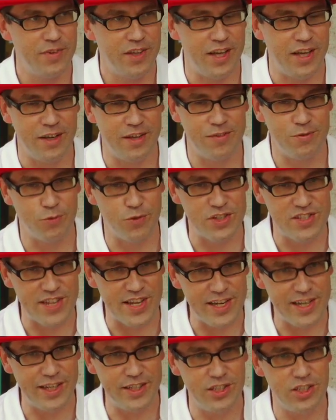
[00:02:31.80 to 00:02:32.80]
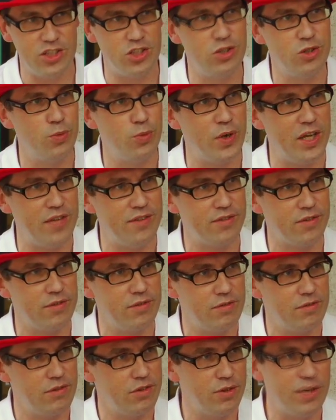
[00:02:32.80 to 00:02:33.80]
And recycling digital waste,
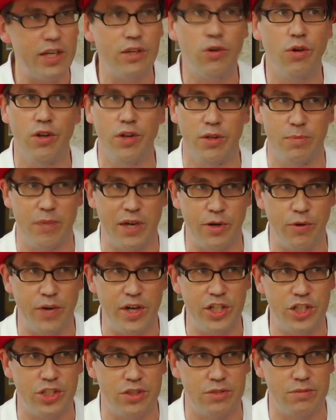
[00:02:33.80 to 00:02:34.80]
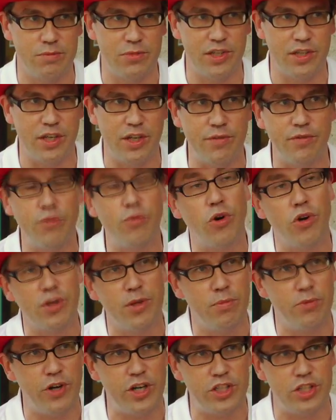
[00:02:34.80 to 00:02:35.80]
you can call it migration, but it gives the wrong
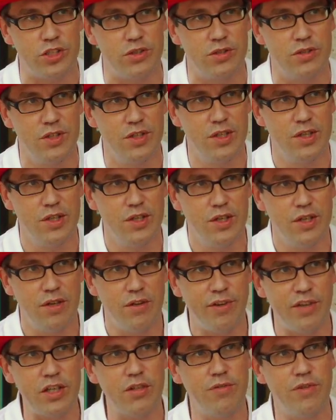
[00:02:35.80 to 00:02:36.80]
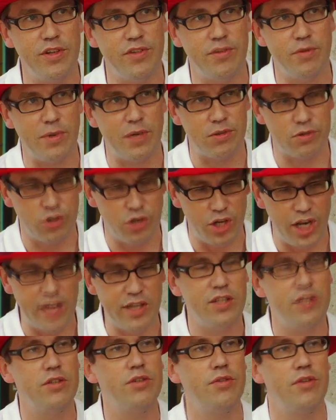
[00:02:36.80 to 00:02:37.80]
impression. Effectively, it's about
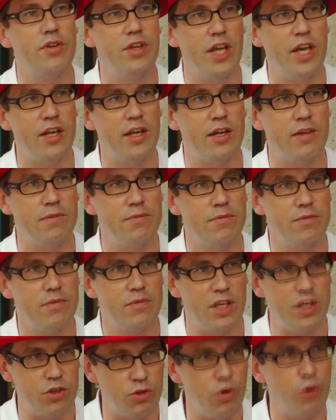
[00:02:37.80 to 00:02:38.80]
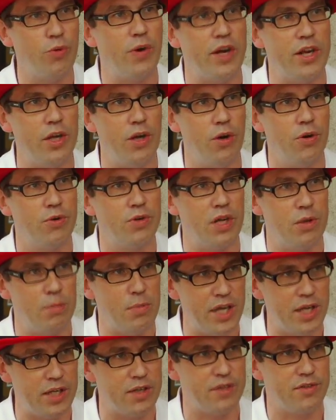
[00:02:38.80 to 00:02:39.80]
connecting to the data that you already own and
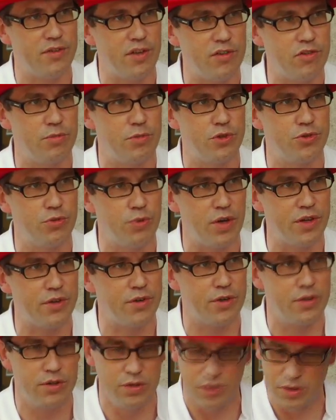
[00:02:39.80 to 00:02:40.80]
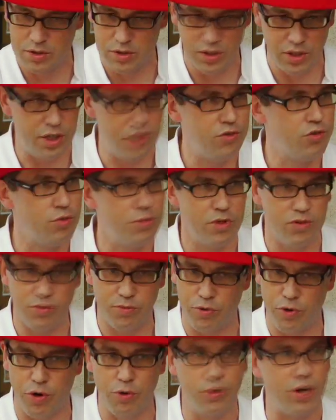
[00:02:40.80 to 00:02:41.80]
make it accessible to other instruments,
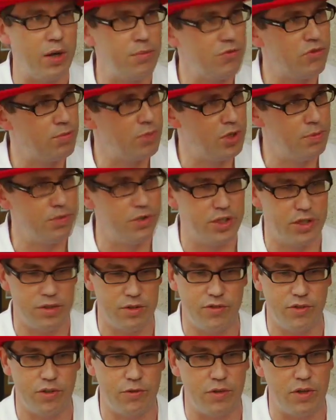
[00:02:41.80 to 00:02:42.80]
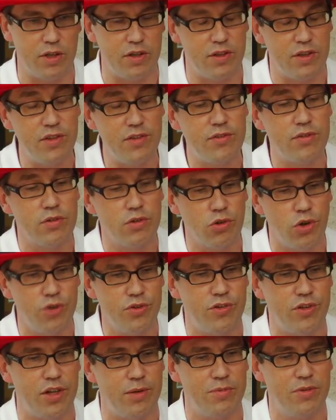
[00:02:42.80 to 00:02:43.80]
programs, people, etc. And this
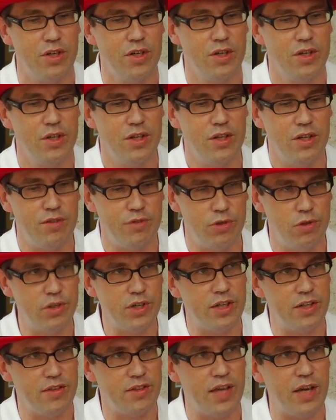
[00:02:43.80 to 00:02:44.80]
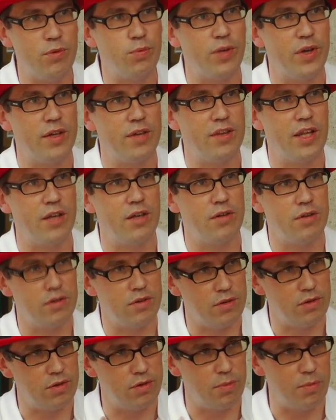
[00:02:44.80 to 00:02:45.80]
concept, if you look at it that way, then
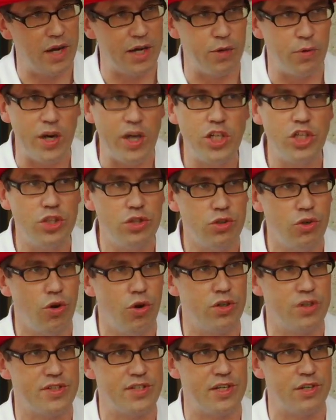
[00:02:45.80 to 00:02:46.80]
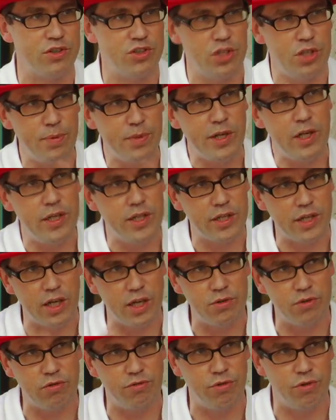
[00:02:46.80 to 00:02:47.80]
the migration costs that are typically
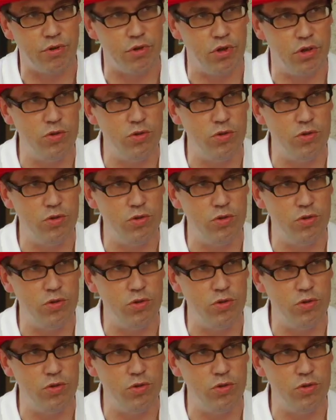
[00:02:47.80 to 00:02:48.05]
accounted for the